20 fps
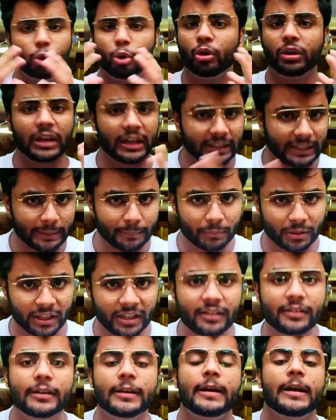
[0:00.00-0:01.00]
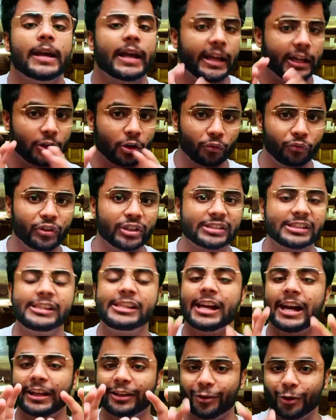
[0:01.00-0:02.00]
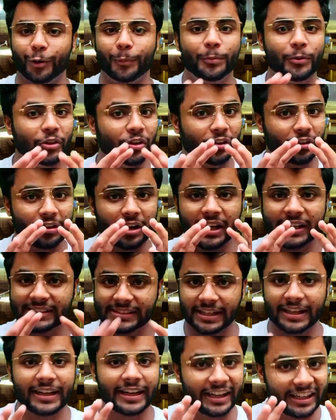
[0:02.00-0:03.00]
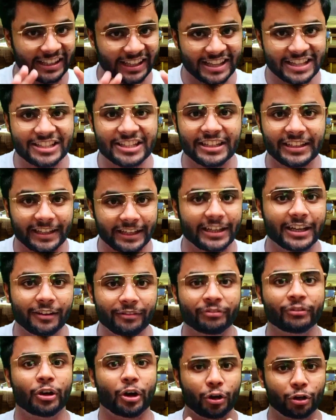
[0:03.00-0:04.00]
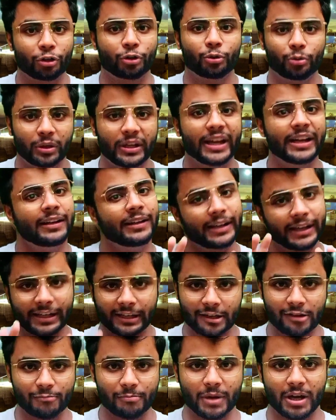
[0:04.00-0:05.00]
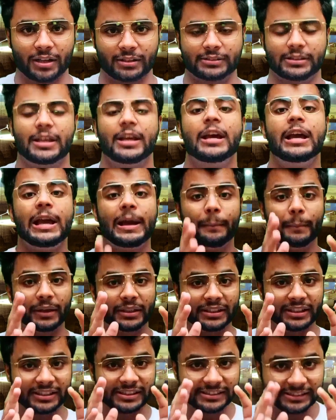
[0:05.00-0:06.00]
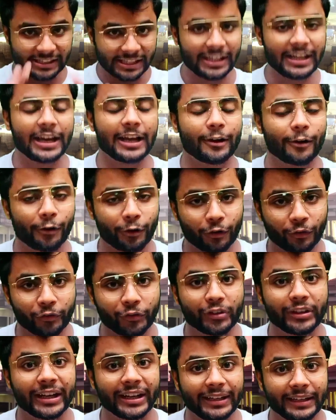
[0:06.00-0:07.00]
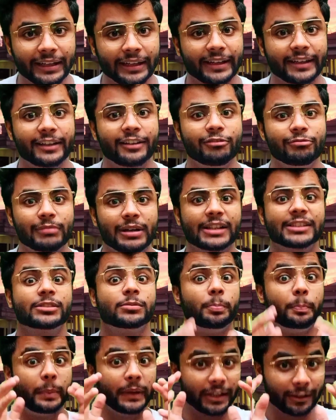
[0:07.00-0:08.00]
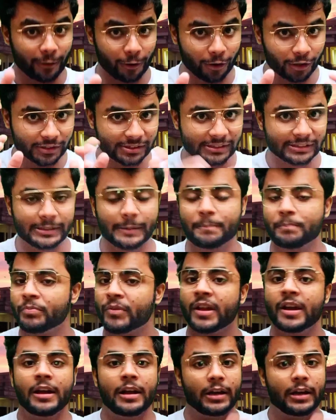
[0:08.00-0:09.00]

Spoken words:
it, don't attempt it. And obviously, I hope you guys are intelligent enough not to get negative marks. But still, a lot of you get negative marks because,